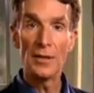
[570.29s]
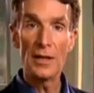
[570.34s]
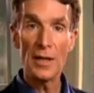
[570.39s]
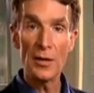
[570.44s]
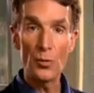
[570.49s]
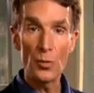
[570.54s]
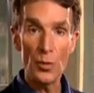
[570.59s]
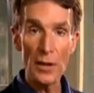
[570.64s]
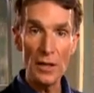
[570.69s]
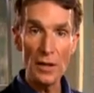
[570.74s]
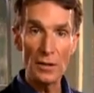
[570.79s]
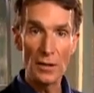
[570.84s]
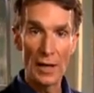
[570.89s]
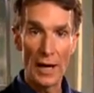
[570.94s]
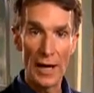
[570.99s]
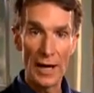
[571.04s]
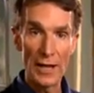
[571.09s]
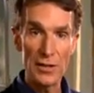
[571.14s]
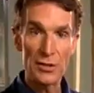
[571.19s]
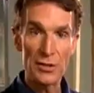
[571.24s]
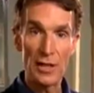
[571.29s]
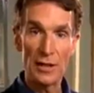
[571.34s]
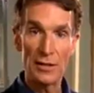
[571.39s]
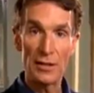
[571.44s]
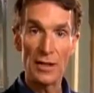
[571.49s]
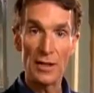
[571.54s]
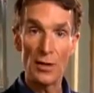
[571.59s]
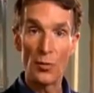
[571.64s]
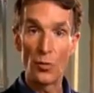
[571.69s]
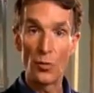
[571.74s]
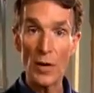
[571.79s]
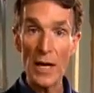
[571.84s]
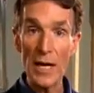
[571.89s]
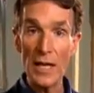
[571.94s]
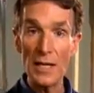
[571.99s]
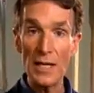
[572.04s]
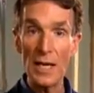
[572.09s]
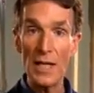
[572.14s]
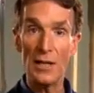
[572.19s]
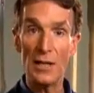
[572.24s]
They realized that the
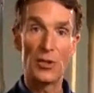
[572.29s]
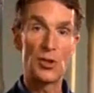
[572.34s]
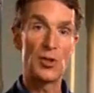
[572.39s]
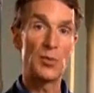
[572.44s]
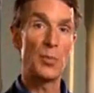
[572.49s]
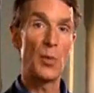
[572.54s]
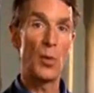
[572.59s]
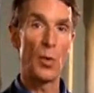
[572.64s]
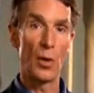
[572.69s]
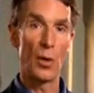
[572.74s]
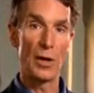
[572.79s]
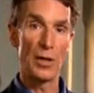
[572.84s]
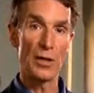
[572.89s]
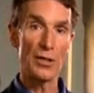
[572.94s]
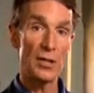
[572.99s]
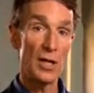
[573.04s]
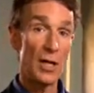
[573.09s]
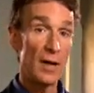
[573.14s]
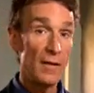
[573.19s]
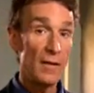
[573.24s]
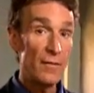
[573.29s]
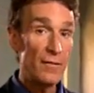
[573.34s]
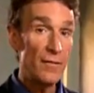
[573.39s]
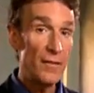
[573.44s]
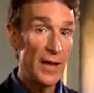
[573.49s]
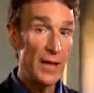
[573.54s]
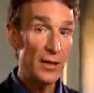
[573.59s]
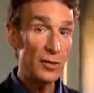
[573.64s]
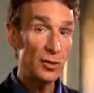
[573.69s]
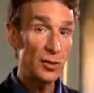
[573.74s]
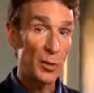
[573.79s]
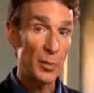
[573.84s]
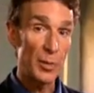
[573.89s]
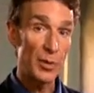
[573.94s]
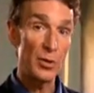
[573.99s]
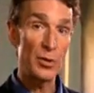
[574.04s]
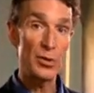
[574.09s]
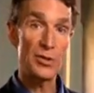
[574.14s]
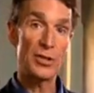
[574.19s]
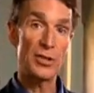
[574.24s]
irradiated spores failed to
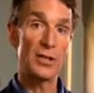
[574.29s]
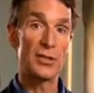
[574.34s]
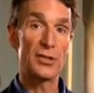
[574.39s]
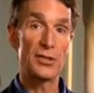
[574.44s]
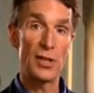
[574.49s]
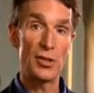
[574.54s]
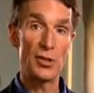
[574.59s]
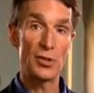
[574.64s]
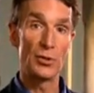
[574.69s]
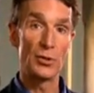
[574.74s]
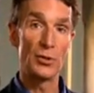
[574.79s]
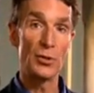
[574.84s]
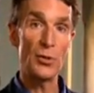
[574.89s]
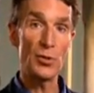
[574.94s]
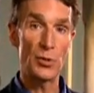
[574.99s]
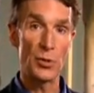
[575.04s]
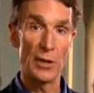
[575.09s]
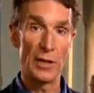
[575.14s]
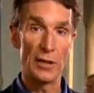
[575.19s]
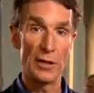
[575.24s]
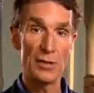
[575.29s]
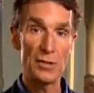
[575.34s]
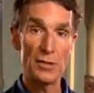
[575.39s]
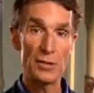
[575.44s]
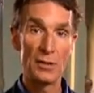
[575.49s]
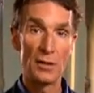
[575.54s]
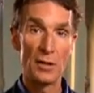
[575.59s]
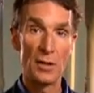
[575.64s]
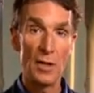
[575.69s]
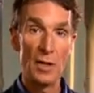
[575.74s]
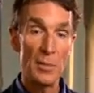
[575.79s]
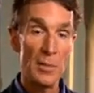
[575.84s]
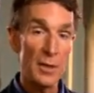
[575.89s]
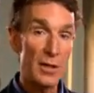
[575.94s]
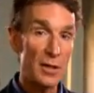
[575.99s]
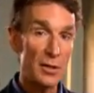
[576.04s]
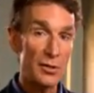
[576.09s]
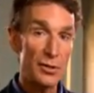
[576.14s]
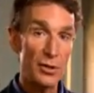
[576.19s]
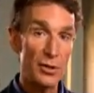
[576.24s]
produce the essential nutrients
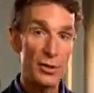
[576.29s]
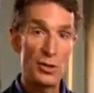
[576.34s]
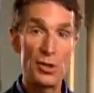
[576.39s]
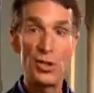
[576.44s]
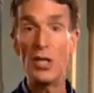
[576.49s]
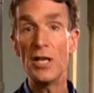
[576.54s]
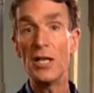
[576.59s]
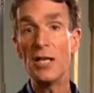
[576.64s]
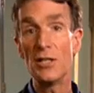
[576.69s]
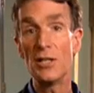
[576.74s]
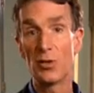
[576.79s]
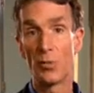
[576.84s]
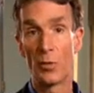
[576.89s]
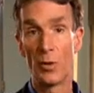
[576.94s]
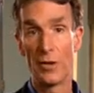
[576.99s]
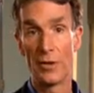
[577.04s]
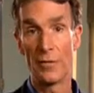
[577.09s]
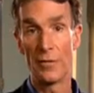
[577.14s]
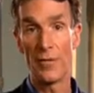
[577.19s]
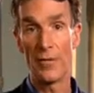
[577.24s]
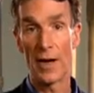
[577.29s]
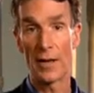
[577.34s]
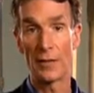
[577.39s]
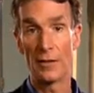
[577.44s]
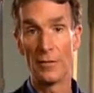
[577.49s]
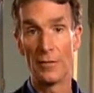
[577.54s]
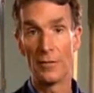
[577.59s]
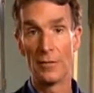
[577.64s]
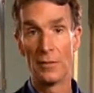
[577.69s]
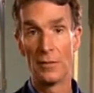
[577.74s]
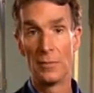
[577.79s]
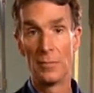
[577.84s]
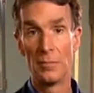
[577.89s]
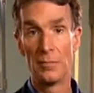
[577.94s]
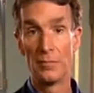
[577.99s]
because their genes were defective.